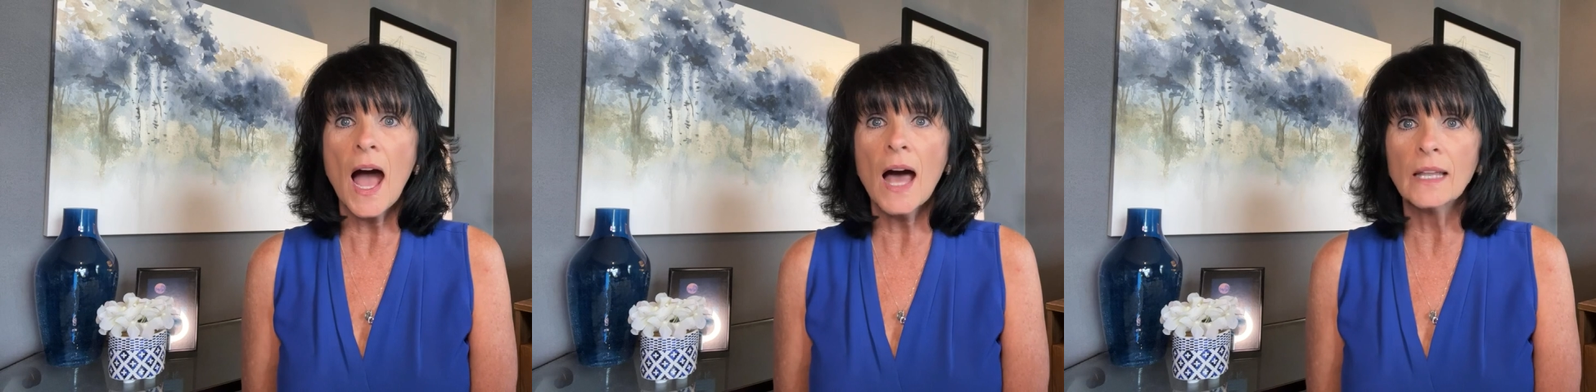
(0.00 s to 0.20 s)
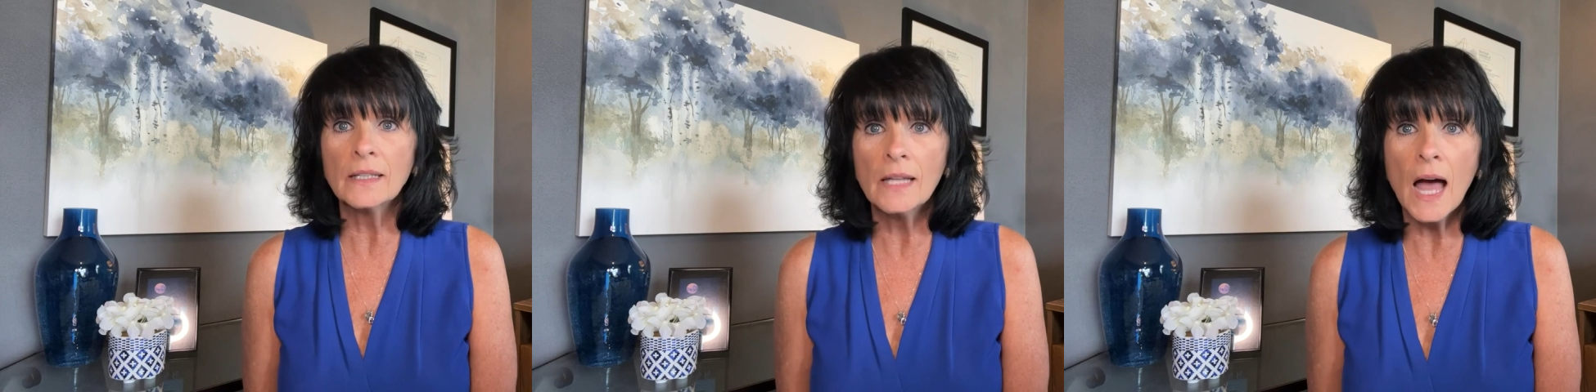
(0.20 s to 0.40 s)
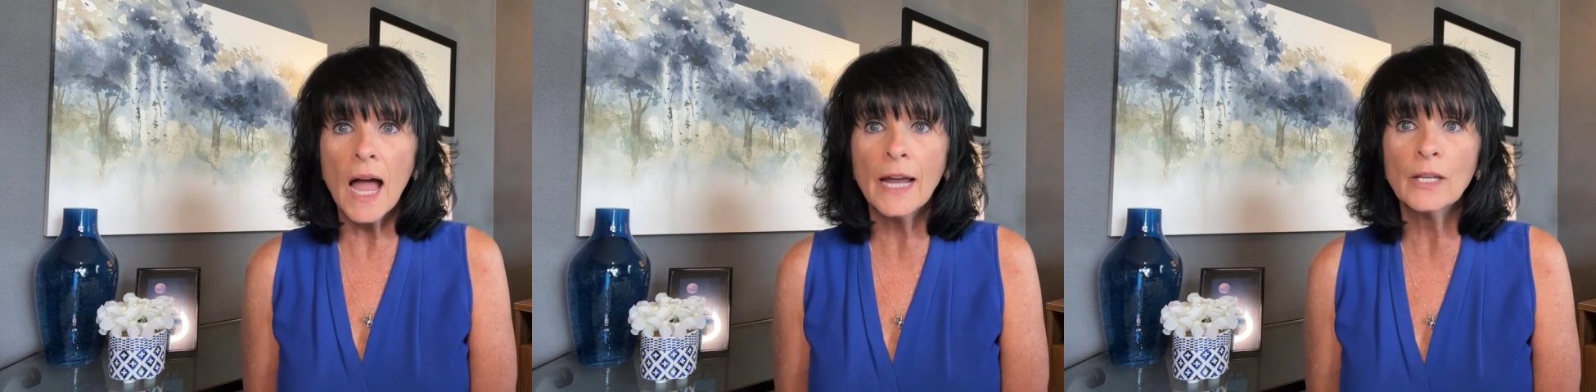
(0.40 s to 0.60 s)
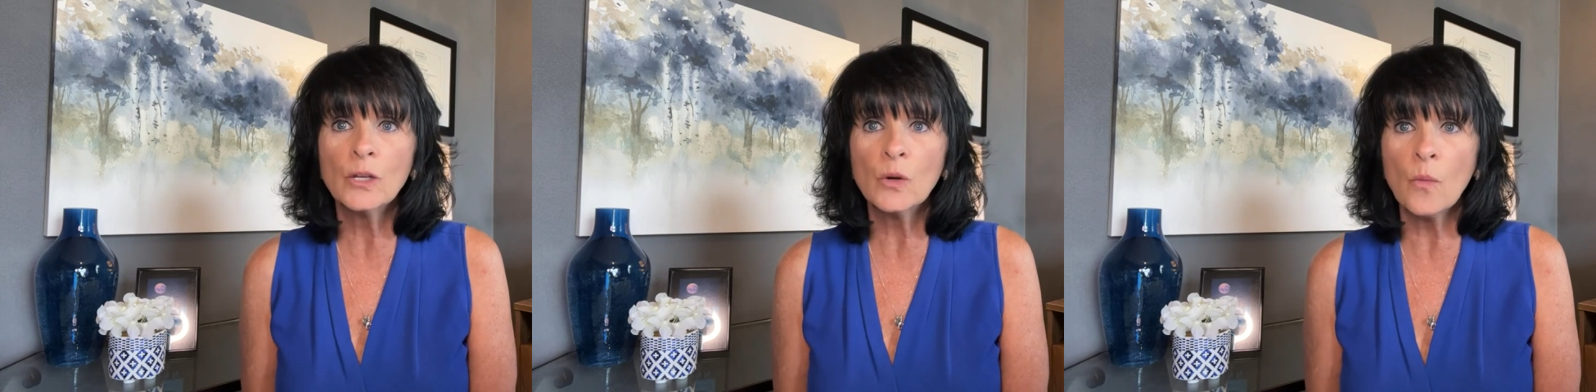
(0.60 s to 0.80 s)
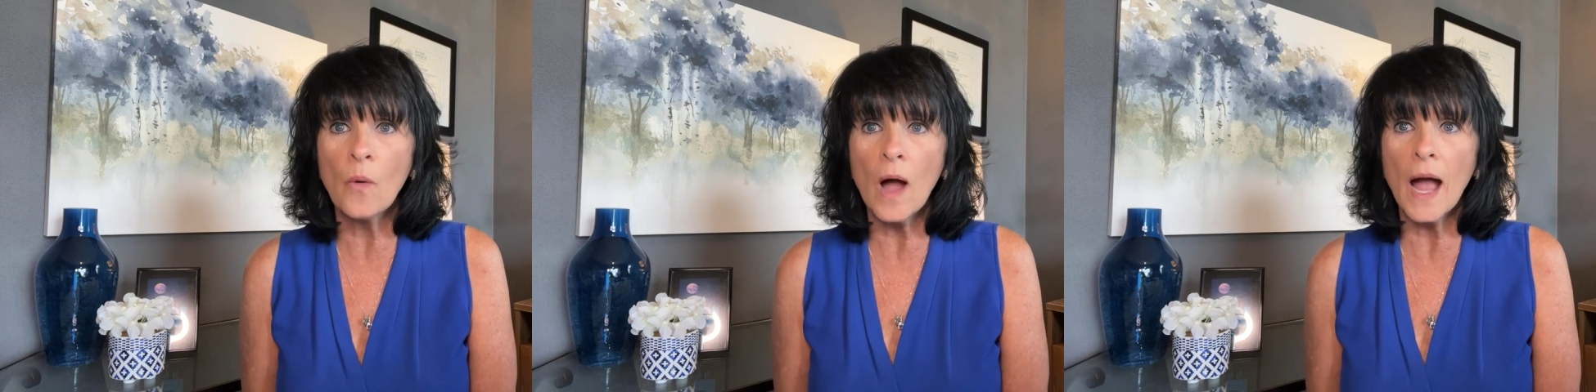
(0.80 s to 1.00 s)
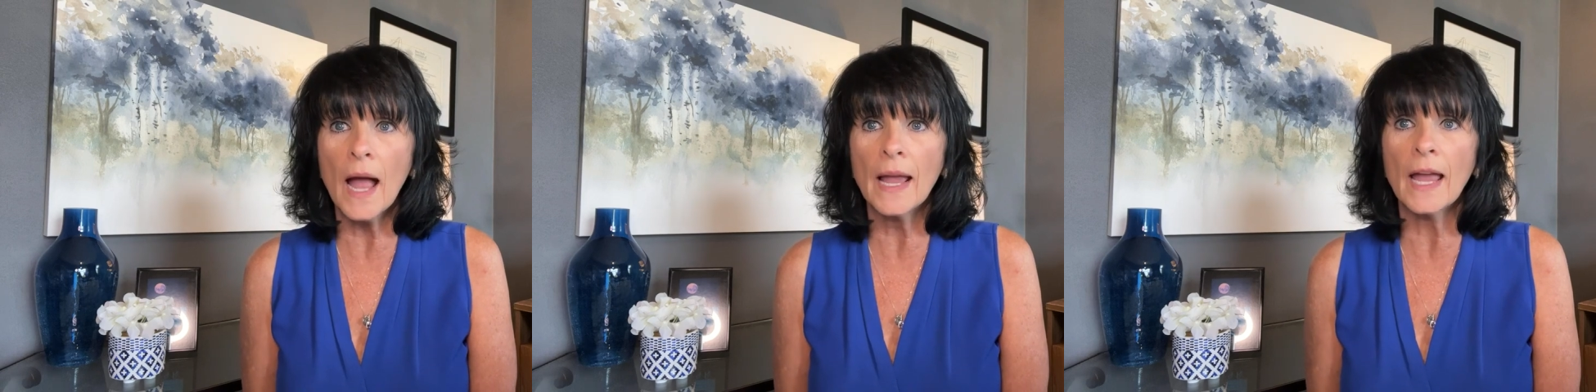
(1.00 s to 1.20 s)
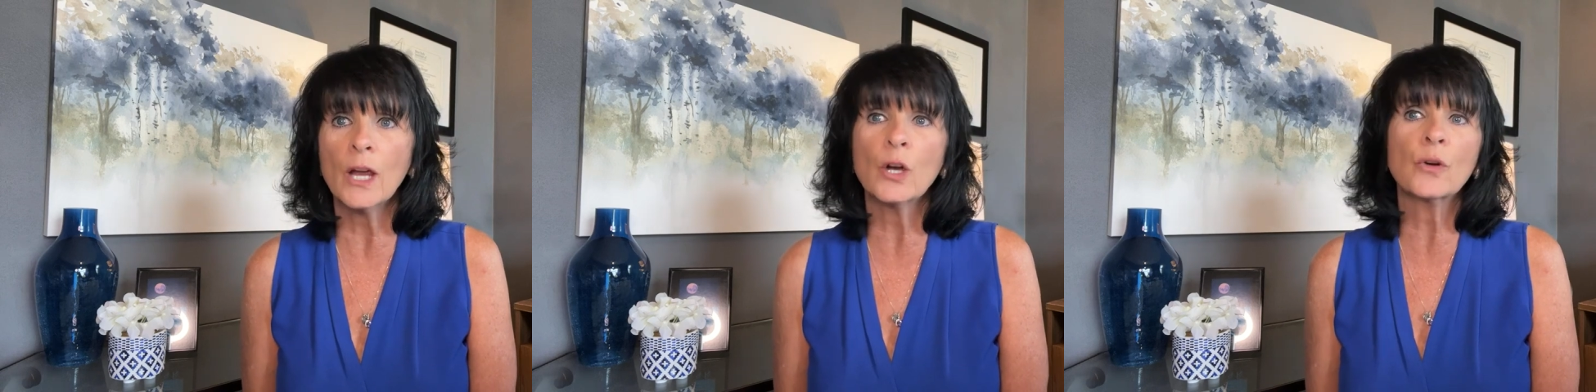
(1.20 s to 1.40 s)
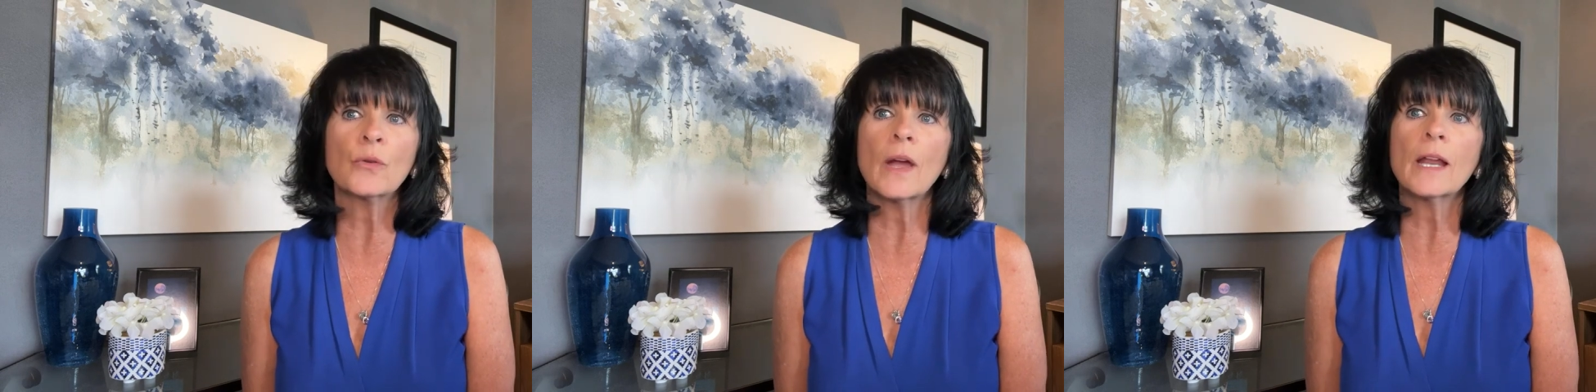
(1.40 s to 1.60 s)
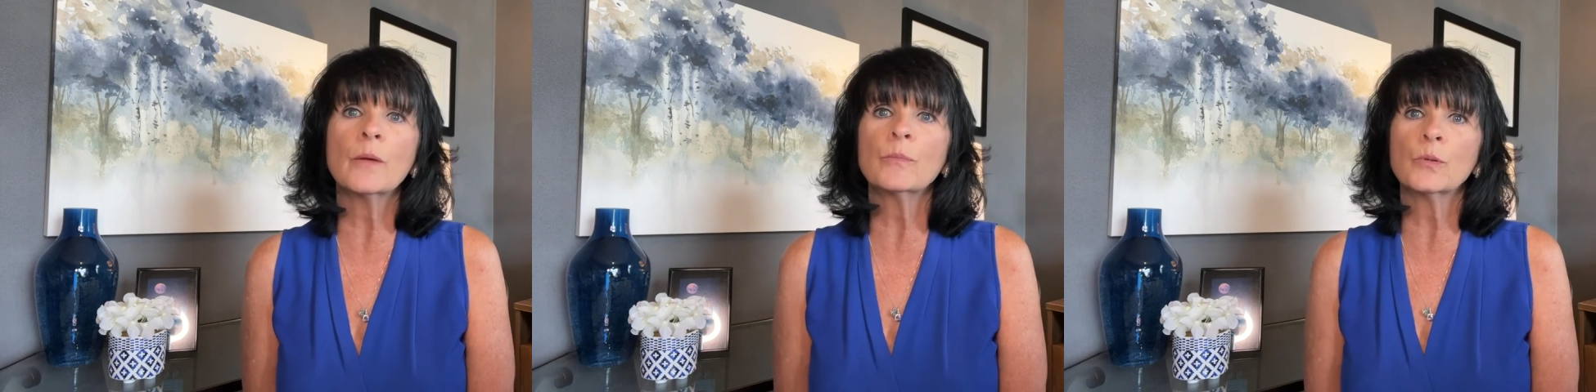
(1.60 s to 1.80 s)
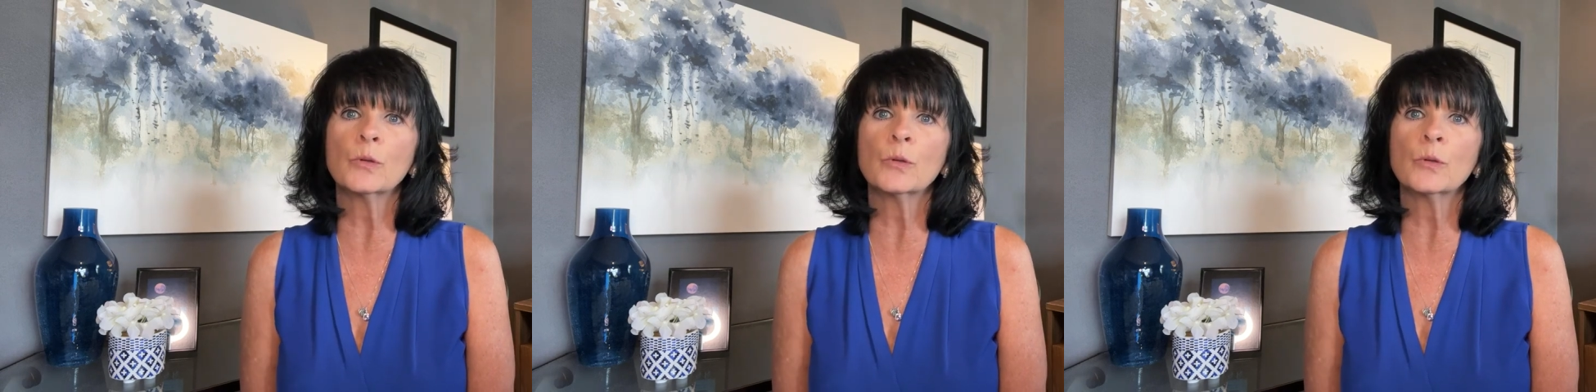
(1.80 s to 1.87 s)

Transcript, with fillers: align your why, and create a